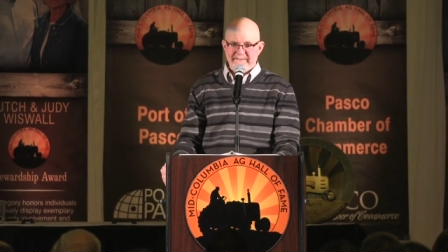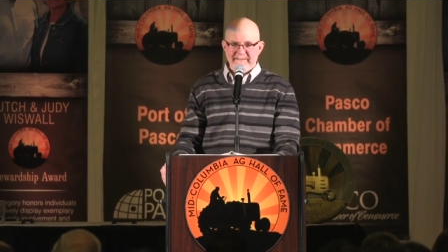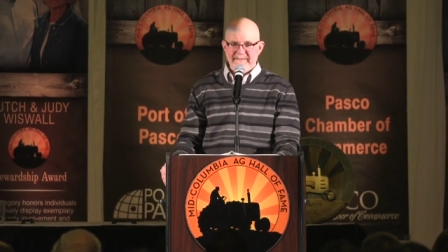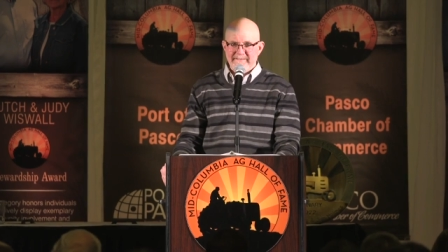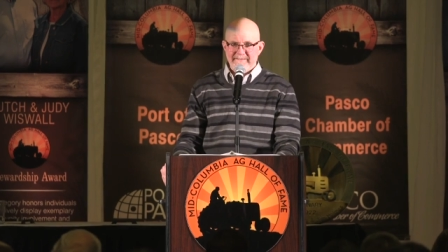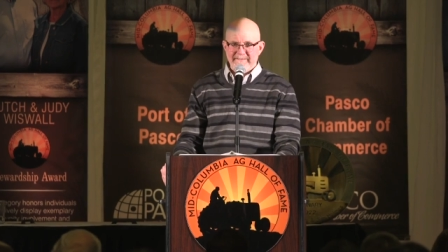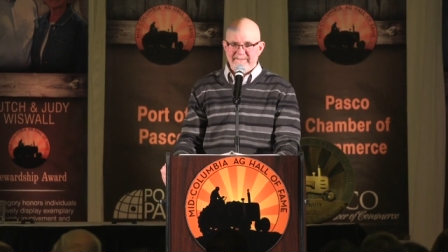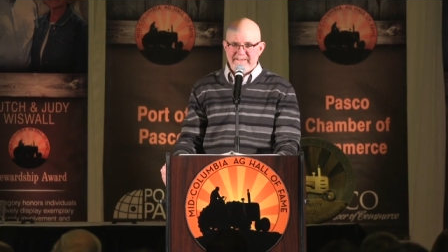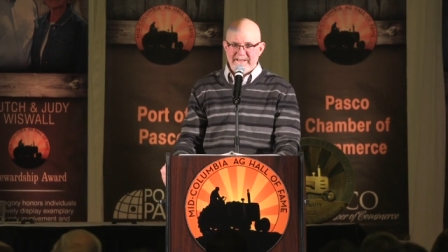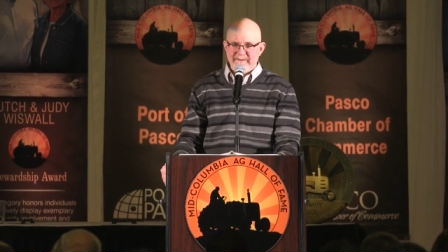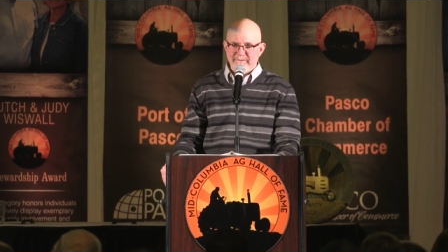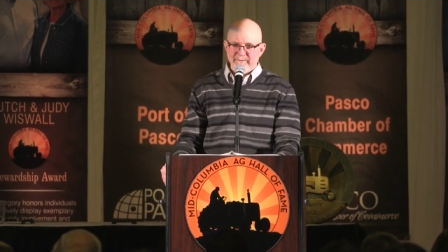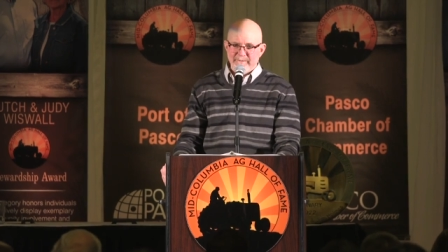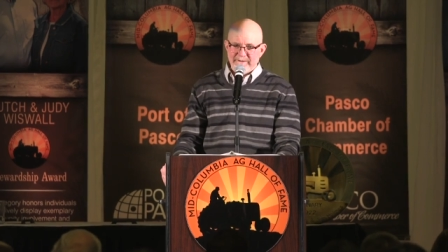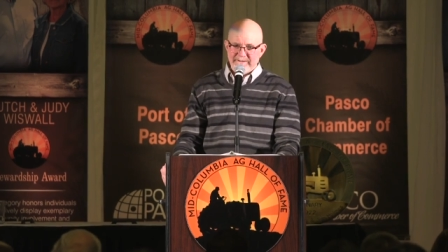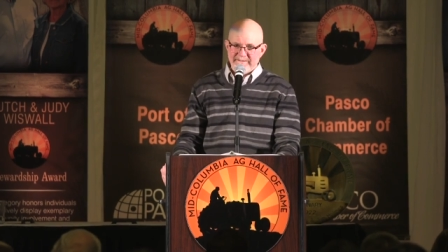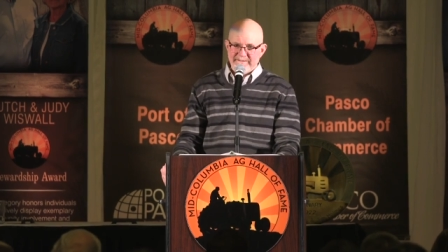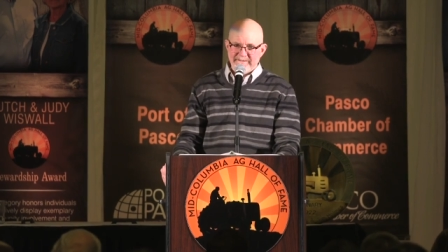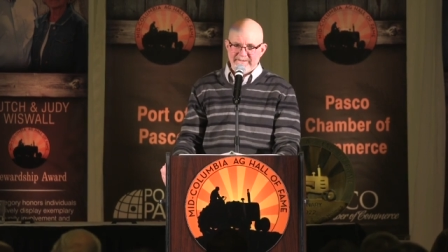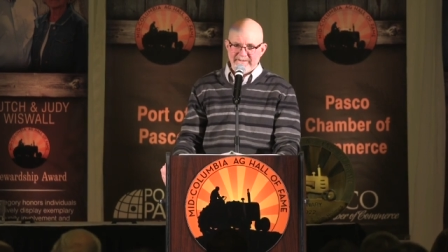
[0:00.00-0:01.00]
that that
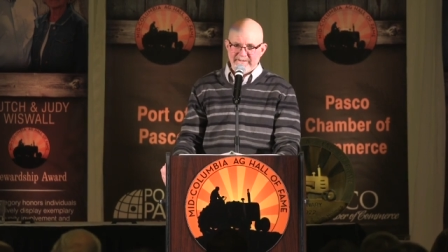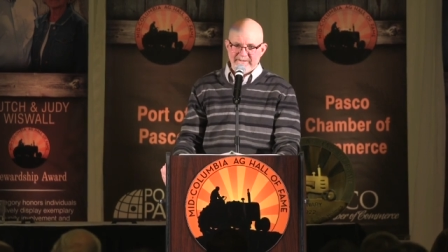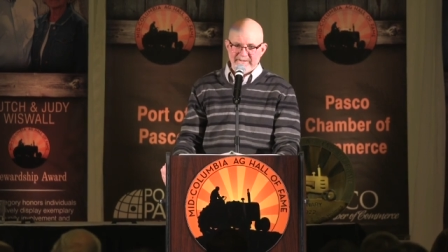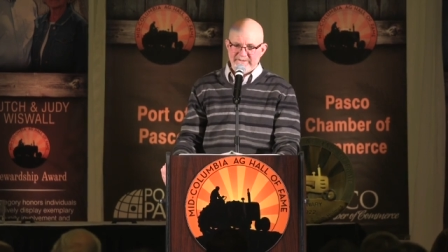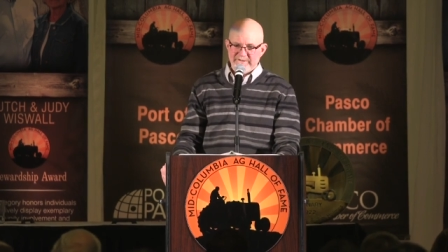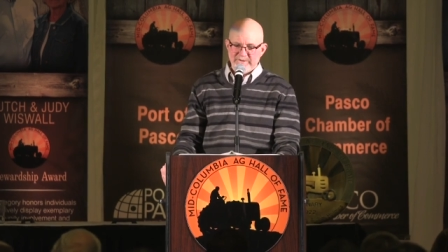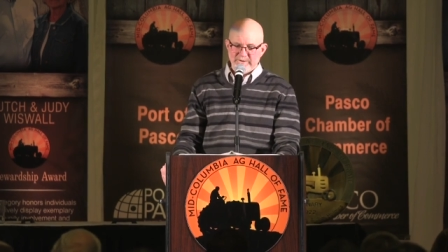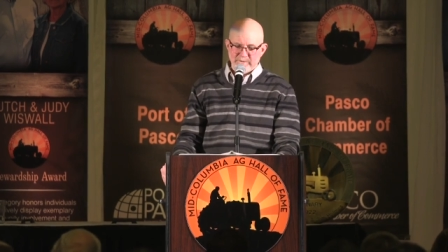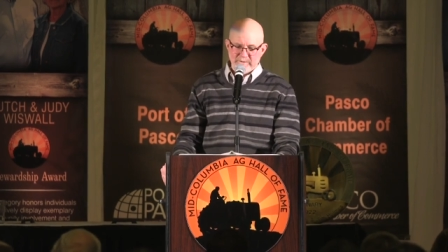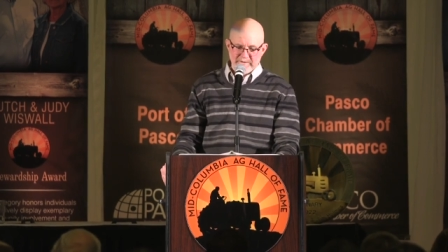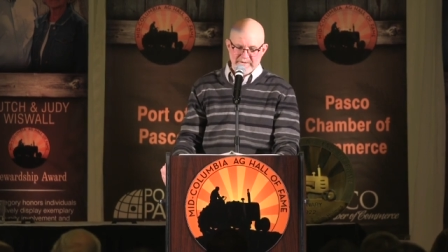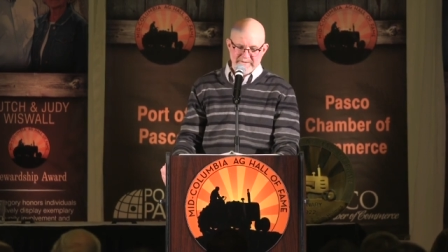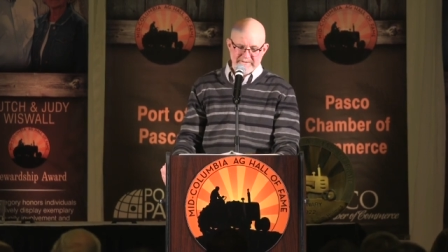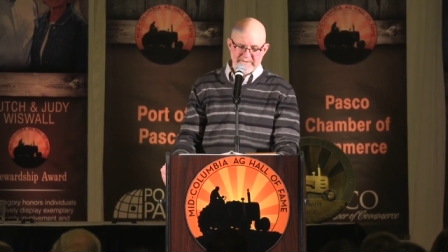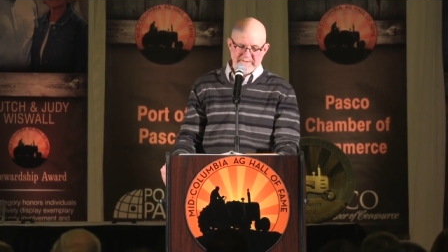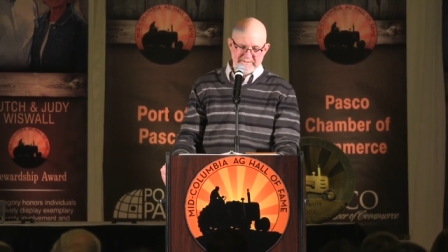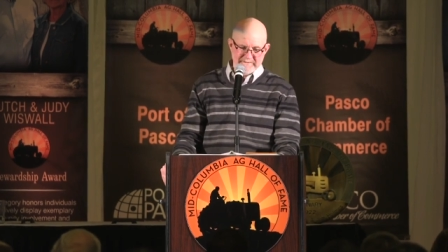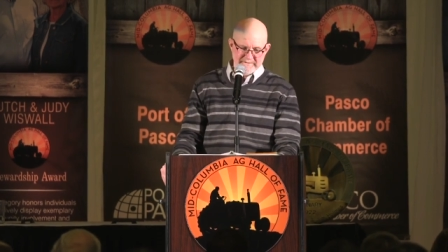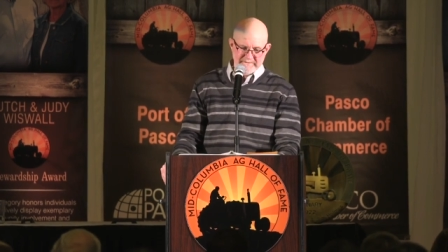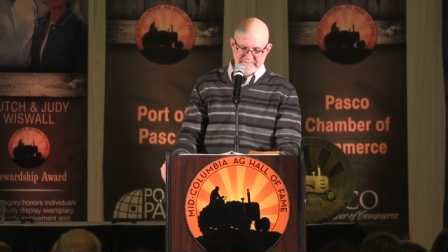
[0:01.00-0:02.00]
wasn't a
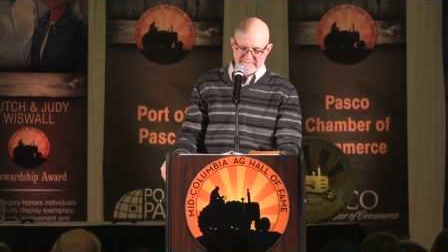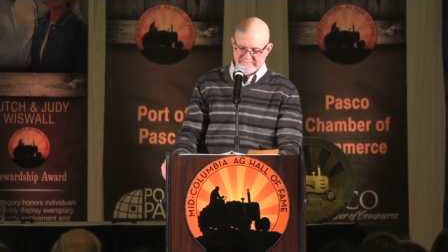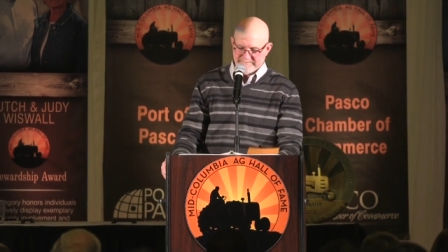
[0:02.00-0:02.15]
choice.